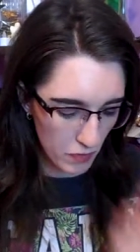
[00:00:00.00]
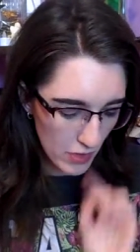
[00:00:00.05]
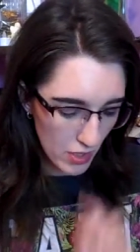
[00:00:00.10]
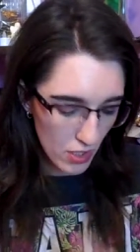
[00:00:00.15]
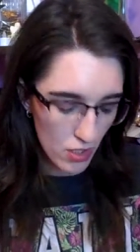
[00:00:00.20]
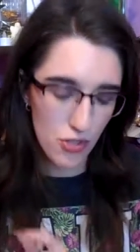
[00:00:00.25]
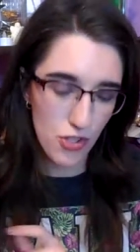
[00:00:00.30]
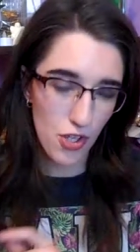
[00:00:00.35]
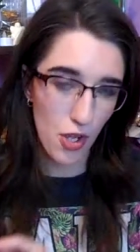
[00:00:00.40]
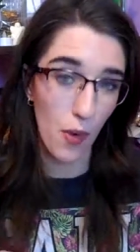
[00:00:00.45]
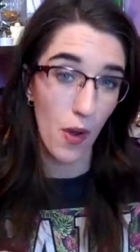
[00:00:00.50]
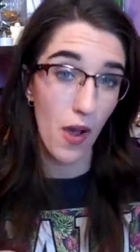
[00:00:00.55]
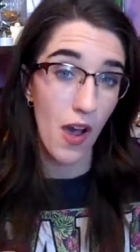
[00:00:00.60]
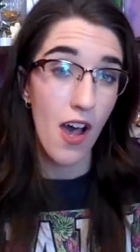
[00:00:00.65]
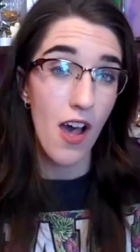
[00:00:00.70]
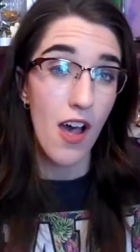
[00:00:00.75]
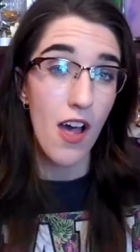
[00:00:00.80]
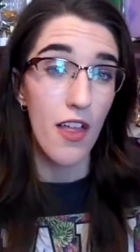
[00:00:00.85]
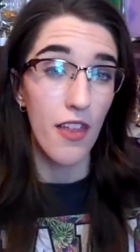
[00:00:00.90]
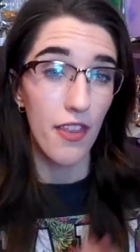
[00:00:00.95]
So
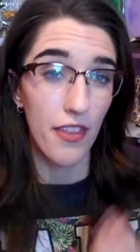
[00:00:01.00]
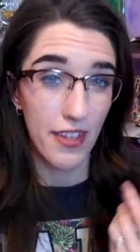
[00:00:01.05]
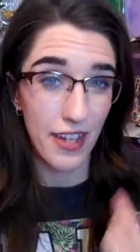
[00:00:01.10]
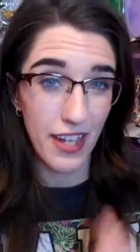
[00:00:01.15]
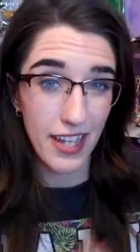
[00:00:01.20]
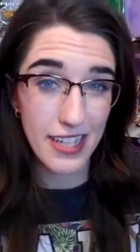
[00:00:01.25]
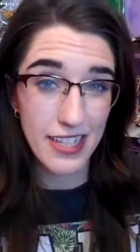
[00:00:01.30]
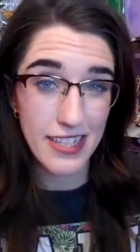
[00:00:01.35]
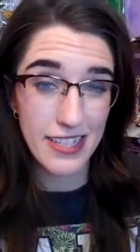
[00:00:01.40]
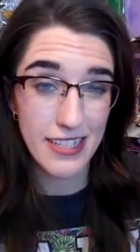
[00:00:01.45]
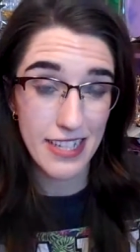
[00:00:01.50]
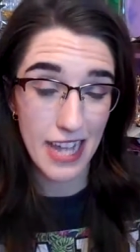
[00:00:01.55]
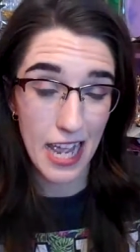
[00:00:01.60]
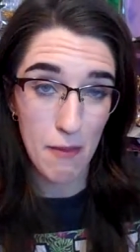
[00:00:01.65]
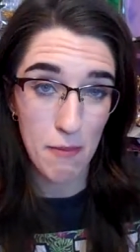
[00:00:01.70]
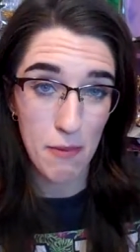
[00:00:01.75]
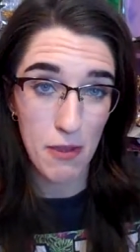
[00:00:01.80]
the next step,